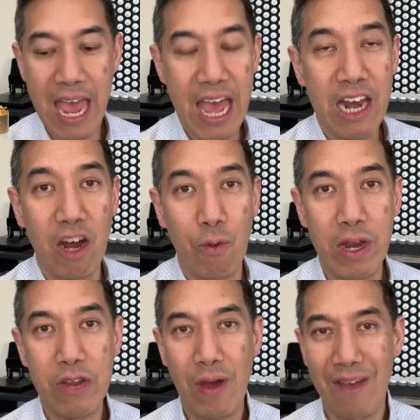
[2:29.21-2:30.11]
And
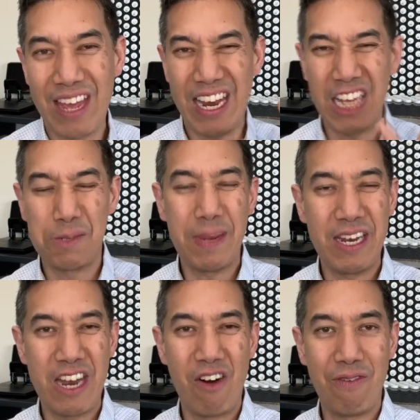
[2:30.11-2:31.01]
when you have that SP
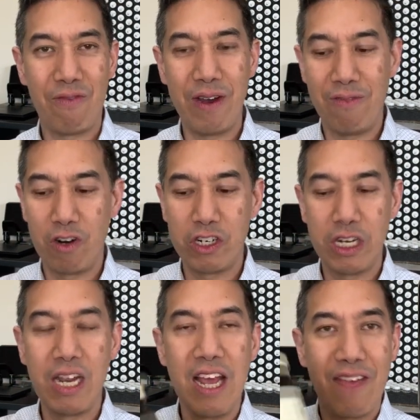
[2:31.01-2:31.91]
dairy-free
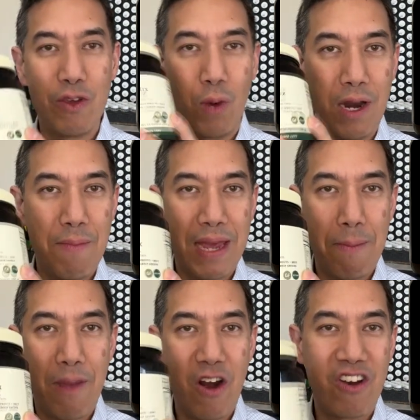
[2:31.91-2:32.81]
version, if you wanted to make
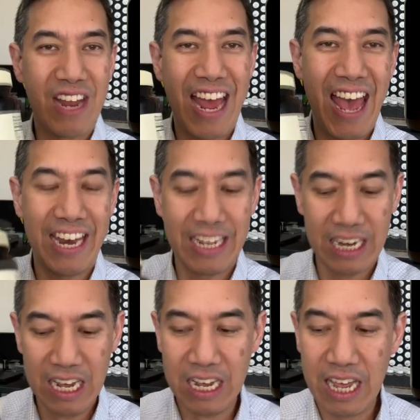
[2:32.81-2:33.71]
it berry, you're gonna add
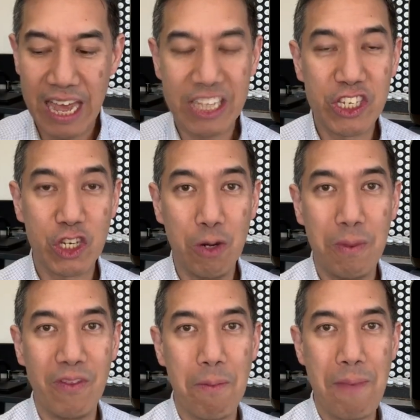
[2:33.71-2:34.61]
in a
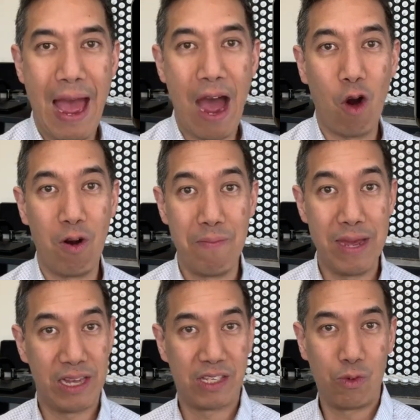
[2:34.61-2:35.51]
scoop of the Power
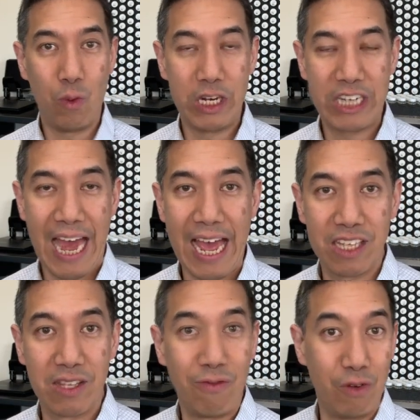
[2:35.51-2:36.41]
Mix, which
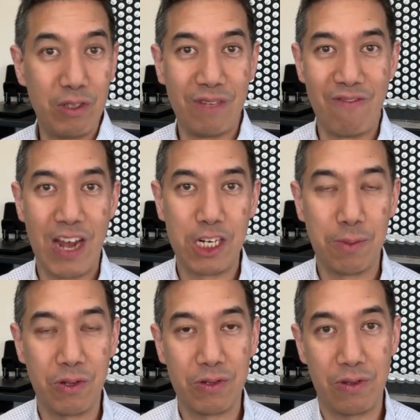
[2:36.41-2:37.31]
has the fruits and
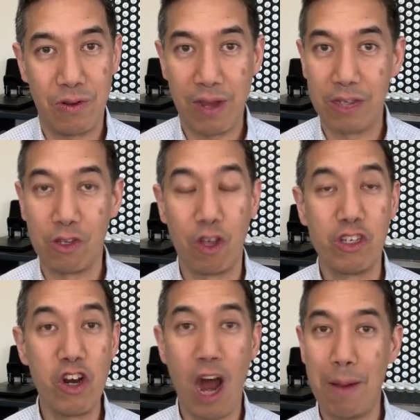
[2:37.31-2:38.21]
vegetables. Okay, so
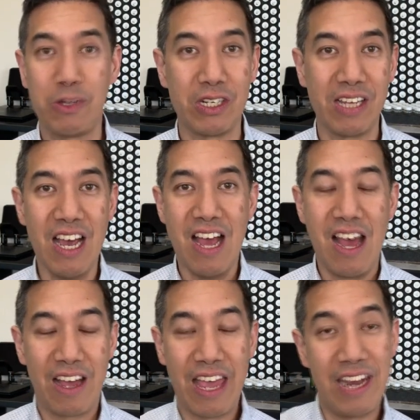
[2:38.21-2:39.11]
those are your options.
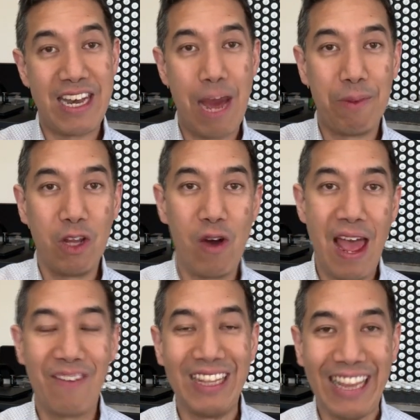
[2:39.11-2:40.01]
Again, down below I
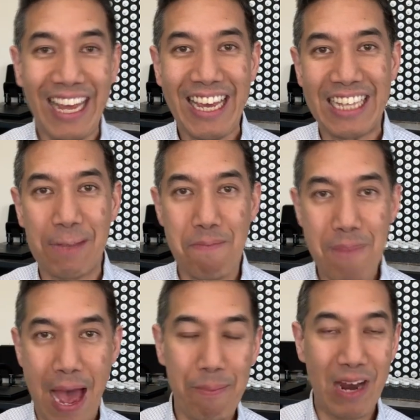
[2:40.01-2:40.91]
have the link. It's a
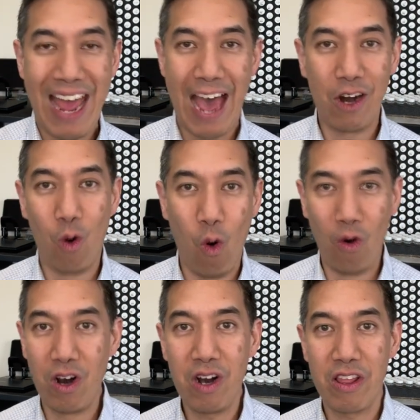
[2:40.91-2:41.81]
map on how to
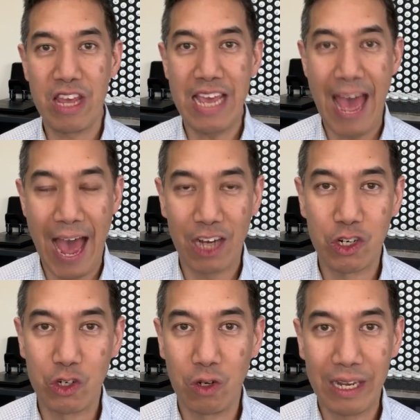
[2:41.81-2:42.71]
order the
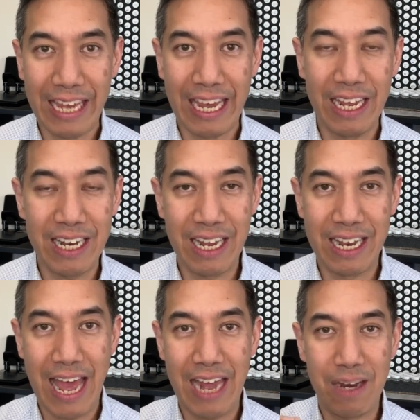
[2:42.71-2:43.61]
actual kit
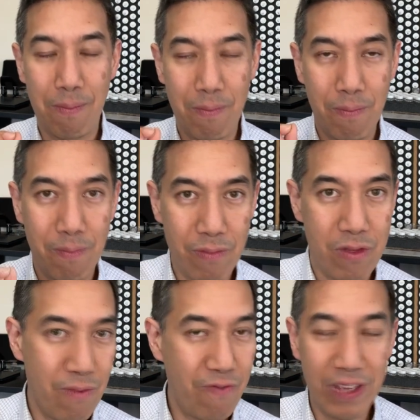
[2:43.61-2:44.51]
that
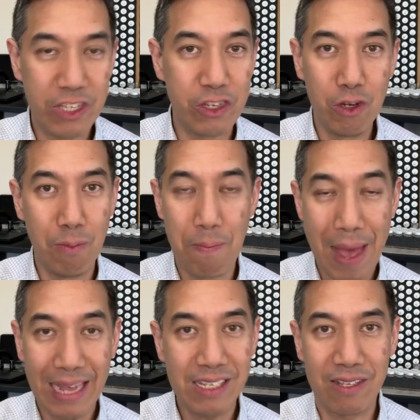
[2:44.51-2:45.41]
fits you
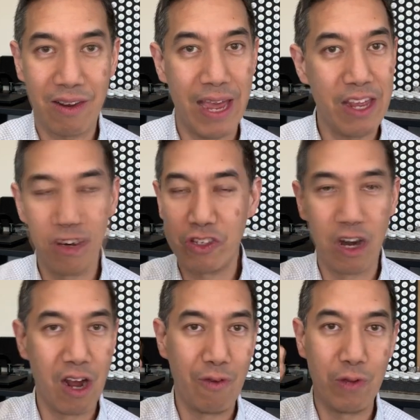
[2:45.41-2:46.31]
best, okay? You're
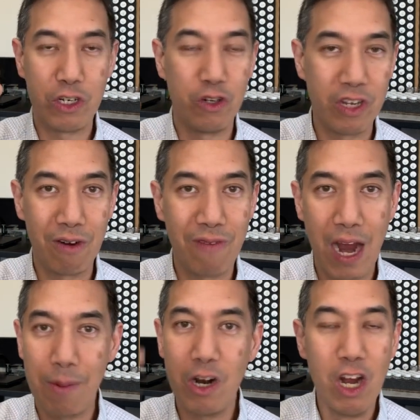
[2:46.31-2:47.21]
starting off with choosing your
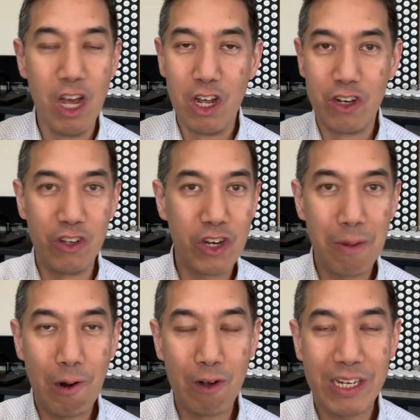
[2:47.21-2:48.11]
fiber, choosing
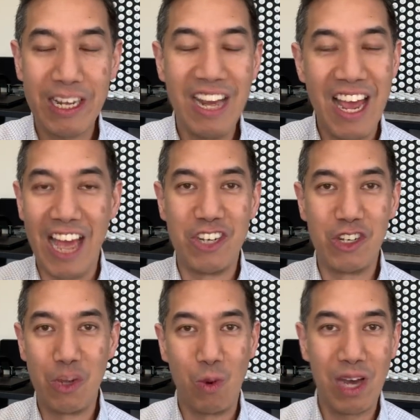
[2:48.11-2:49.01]
your protein, and
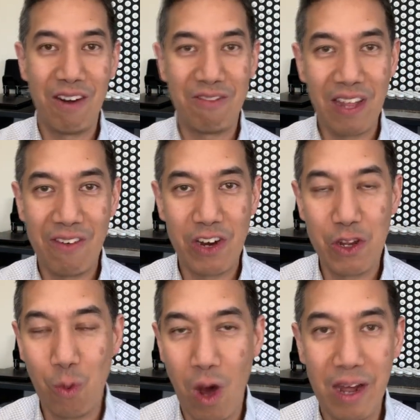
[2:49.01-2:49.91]
choosing what kind of flavoring
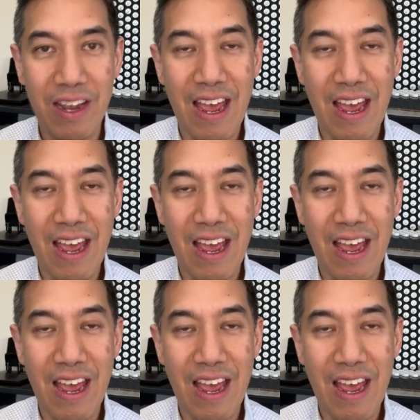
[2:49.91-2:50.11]
you want.